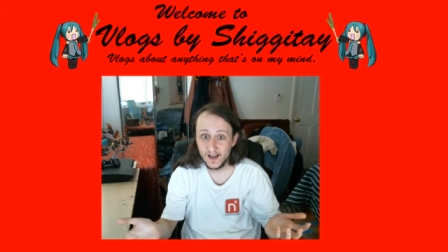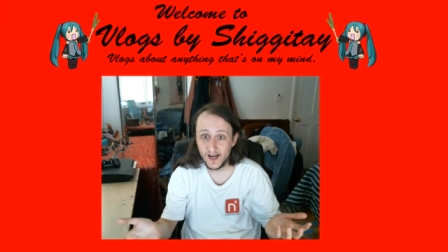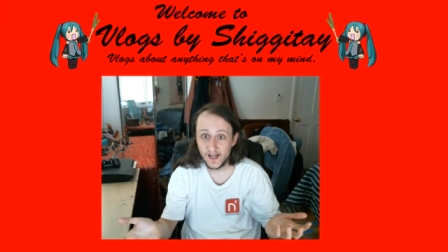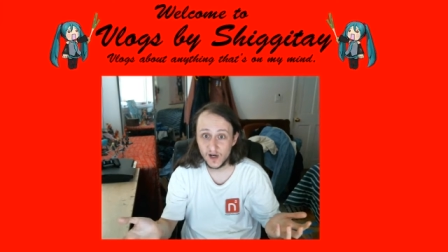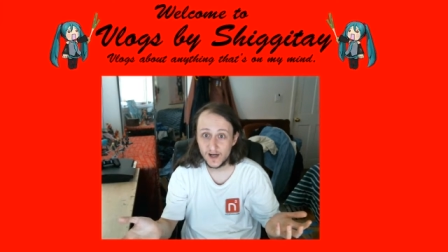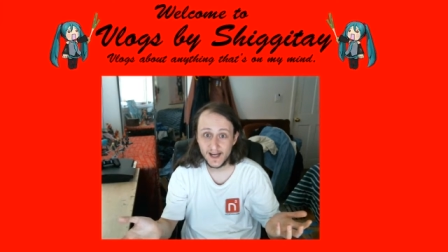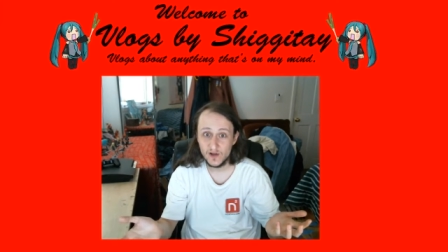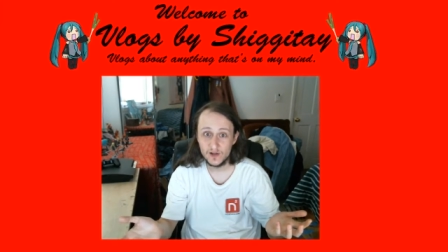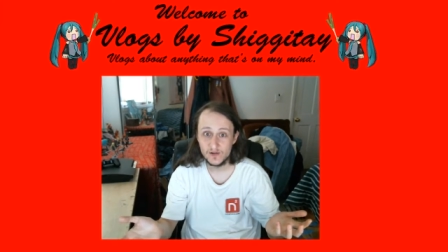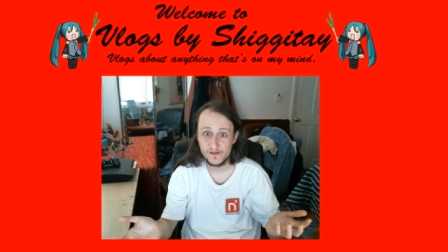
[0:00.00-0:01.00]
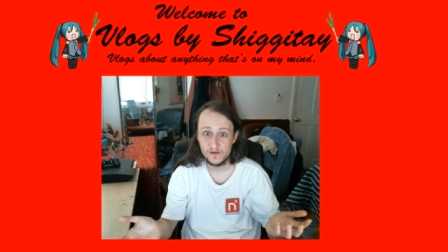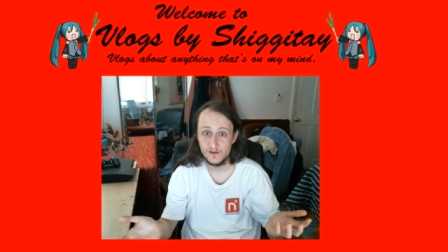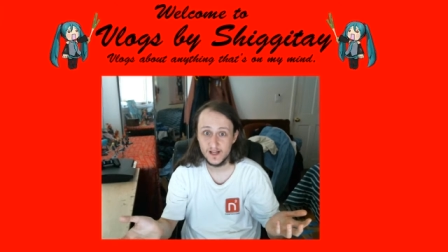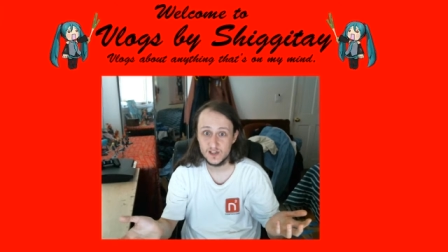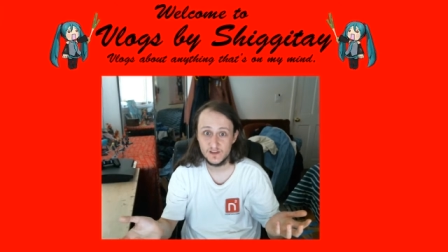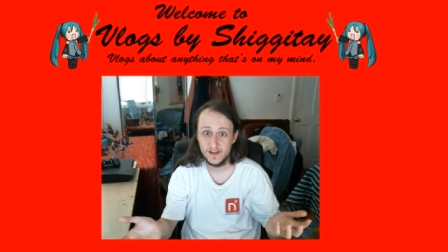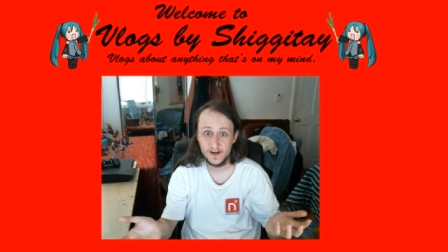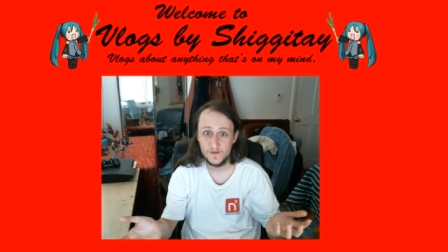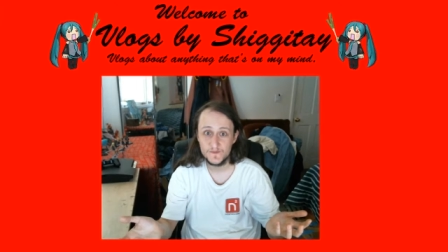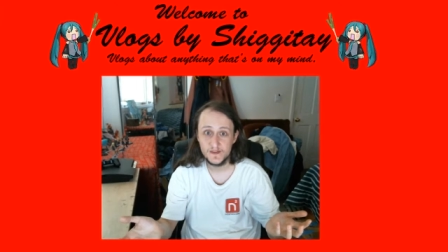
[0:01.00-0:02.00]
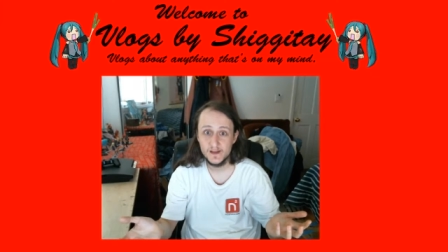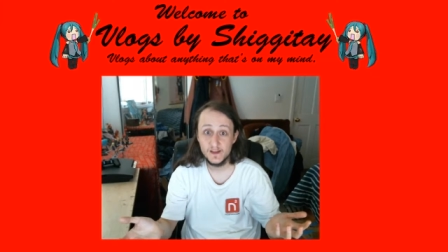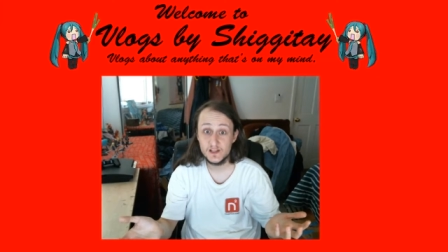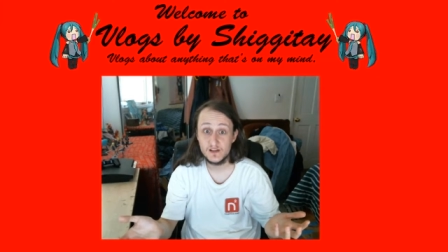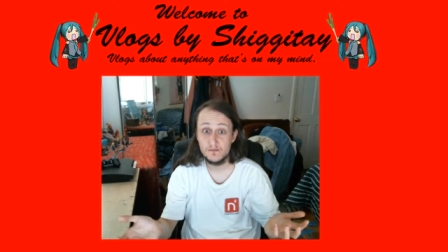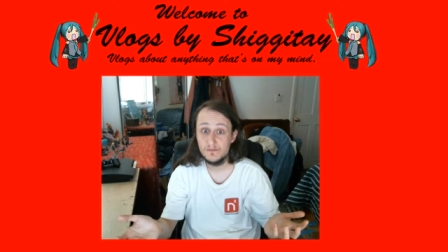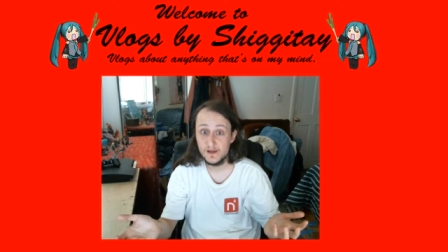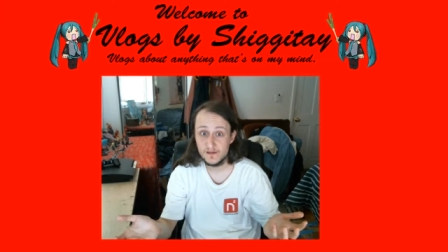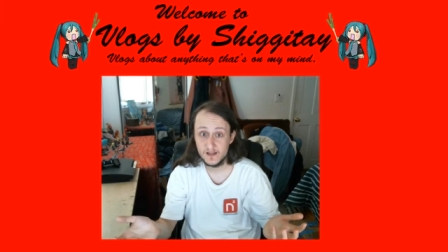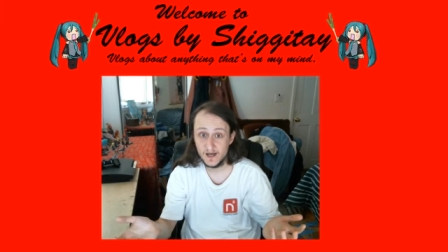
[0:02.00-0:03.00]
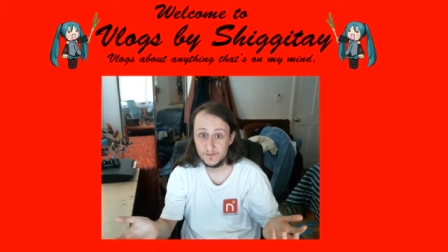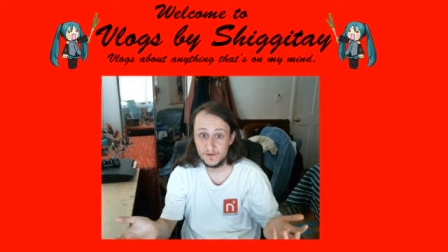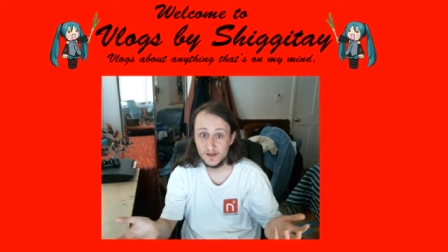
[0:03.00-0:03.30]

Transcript: I don't understand their logic there. They just mess it up.